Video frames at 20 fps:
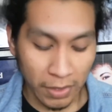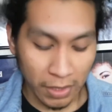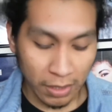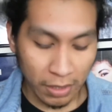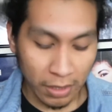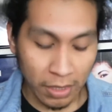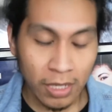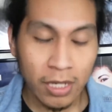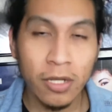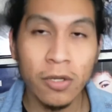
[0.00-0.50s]

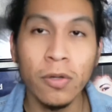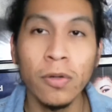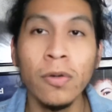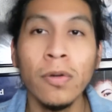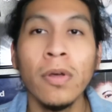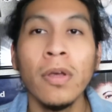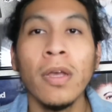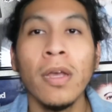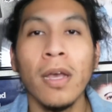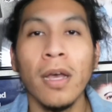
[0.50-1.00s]
And
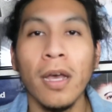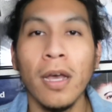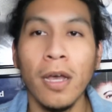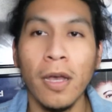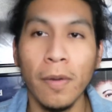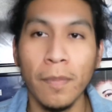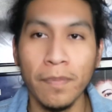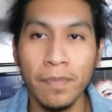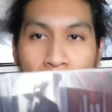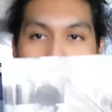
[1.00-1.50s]
anywho,
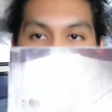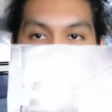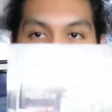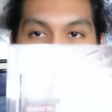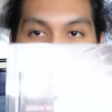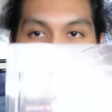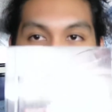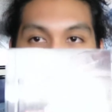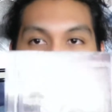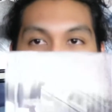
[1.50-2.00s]

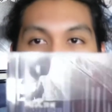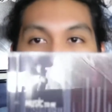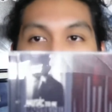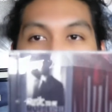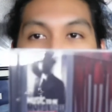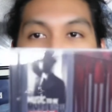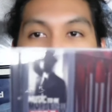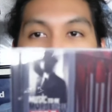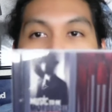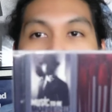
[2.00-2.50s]
it's out
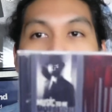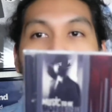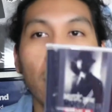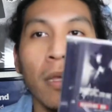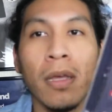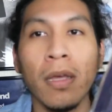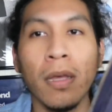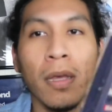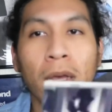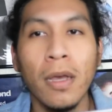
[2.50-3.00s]
now.
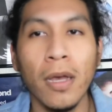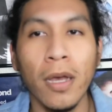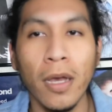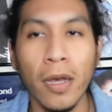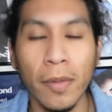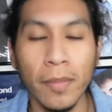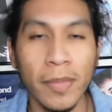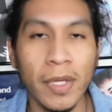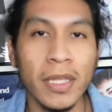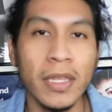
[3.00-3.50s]

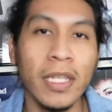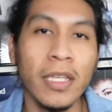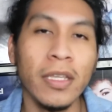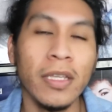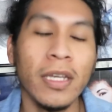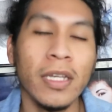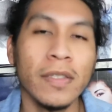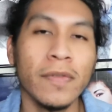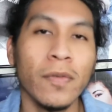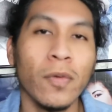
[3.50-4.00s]
And thank
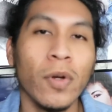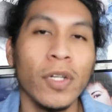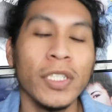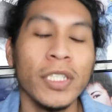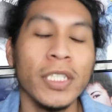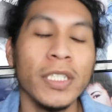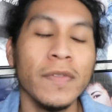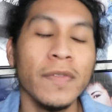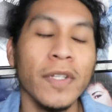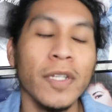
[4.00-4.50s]
you guys for
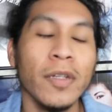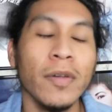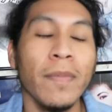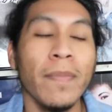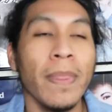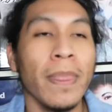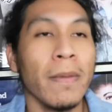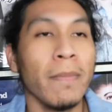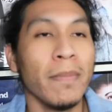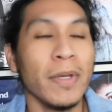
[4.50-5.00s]
watching this video.
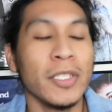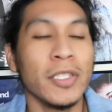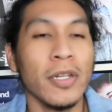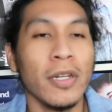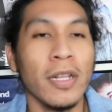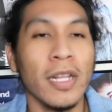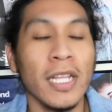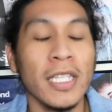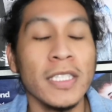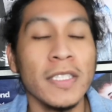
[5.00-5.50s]
Make sure
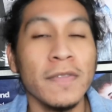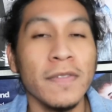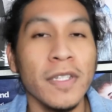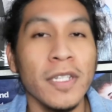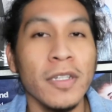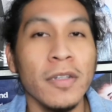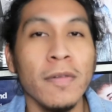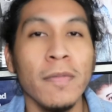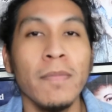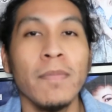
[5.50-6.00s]
to like this
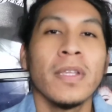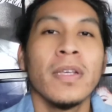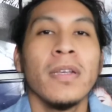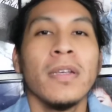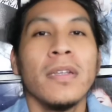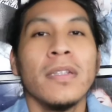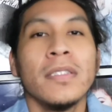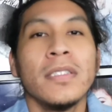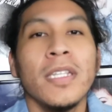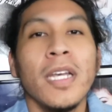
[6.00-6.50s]
video,
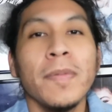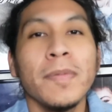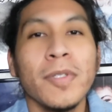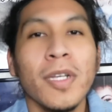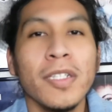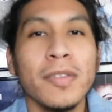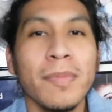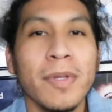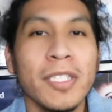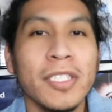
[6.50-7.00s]

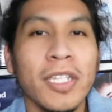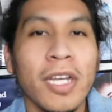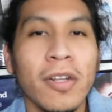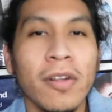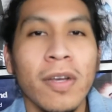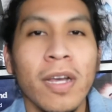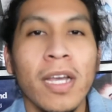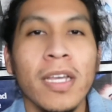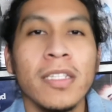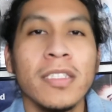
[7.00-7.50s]
subscribe to my
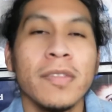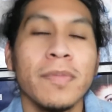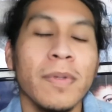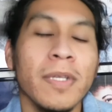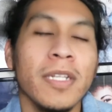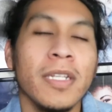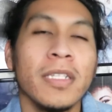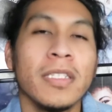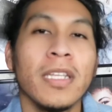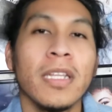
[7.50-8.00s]
channel,
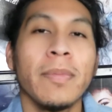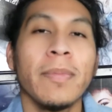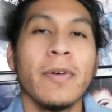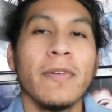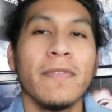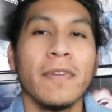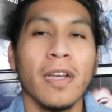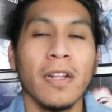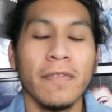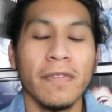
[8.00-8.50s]
iAMSpeedy, and tap the bell
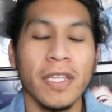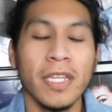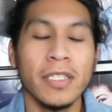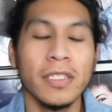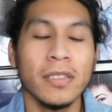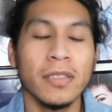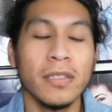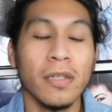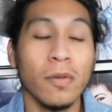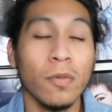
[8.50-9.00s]
for
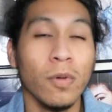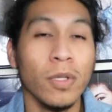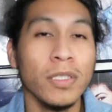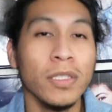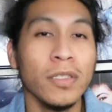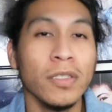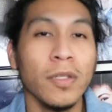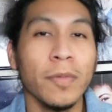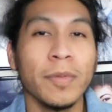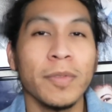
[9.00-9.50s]
notifications. So once
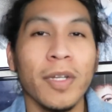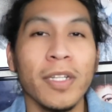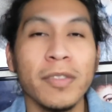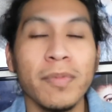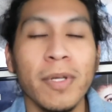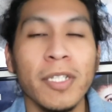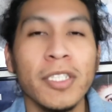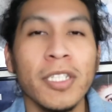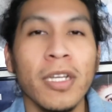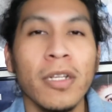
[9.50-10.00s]
you subscribe to
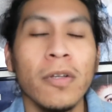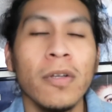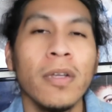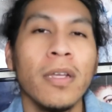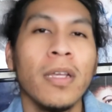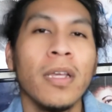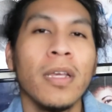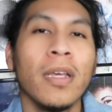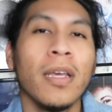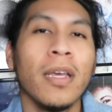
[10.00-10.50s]
my channel
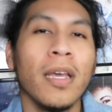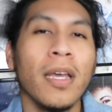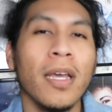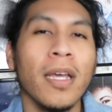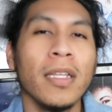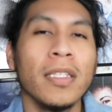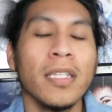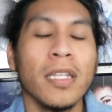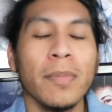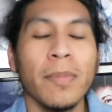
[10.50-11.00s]

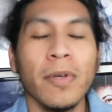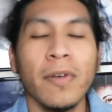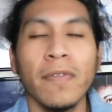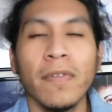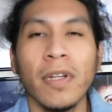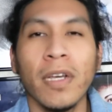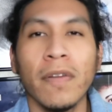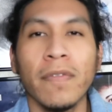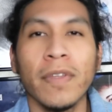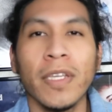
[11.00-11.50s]
and tap the bell for
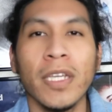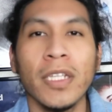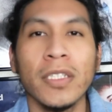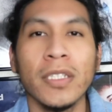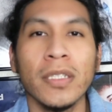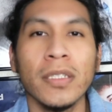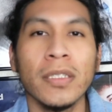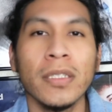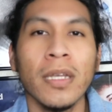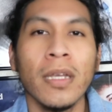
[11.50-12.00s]

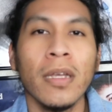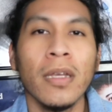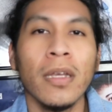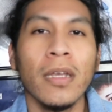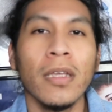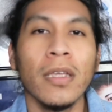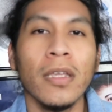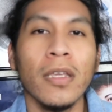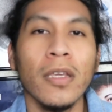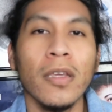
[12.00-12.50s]
notifications,
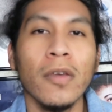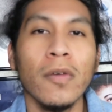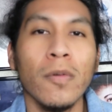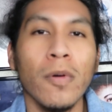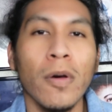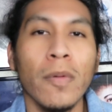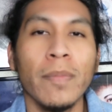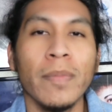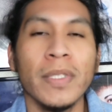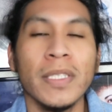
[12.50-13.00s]
you
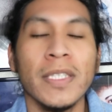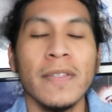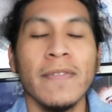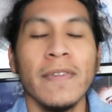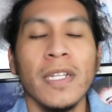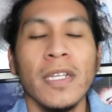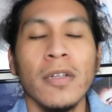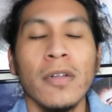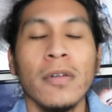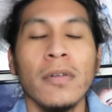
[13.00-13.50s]
won't miss the
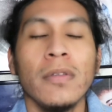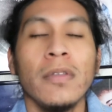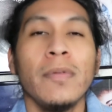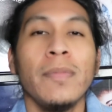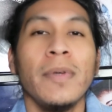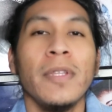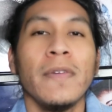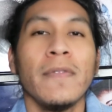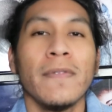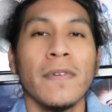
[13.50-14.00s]
video. You'll
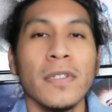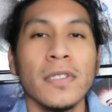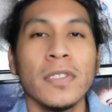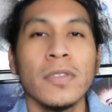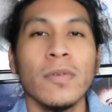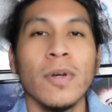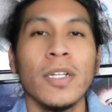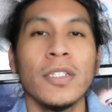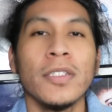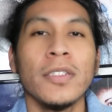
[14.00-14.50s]
be the first
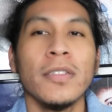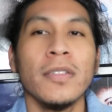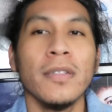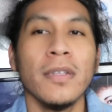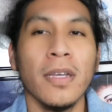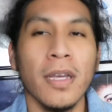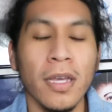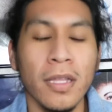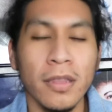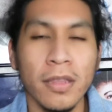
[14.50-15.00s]
to watch it.
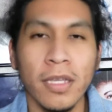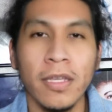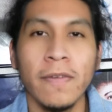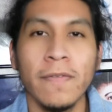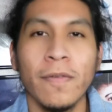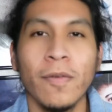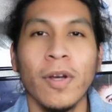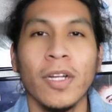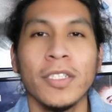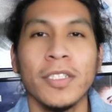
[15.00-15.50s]
And thank you
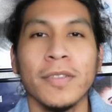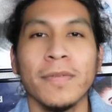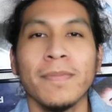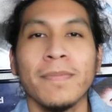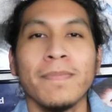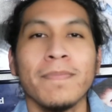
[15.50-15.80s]
for watching.